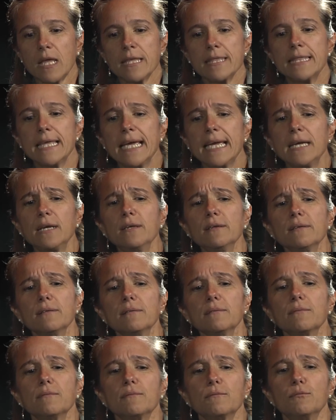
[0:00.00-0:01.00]
they
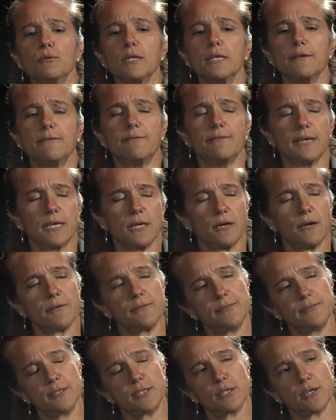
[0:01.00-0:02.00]
really fed
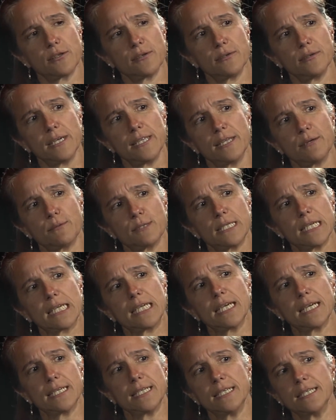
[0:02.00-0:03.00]
off of each other, and they were
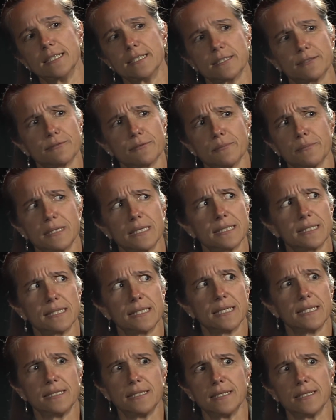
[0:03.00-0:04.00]
taking ideas from things
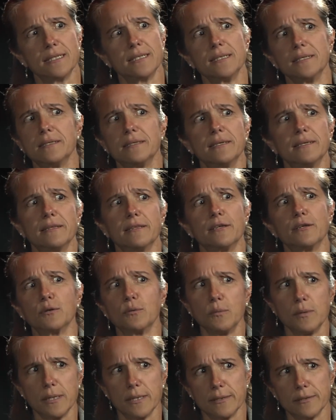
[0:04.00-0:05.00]
that they did in
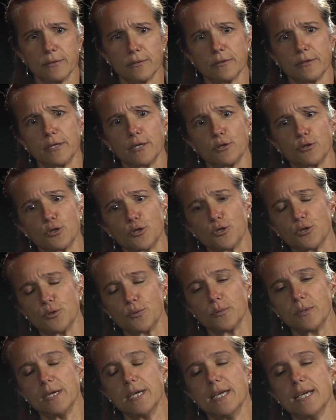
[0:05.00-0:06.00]
Theater 1 or Theater 2.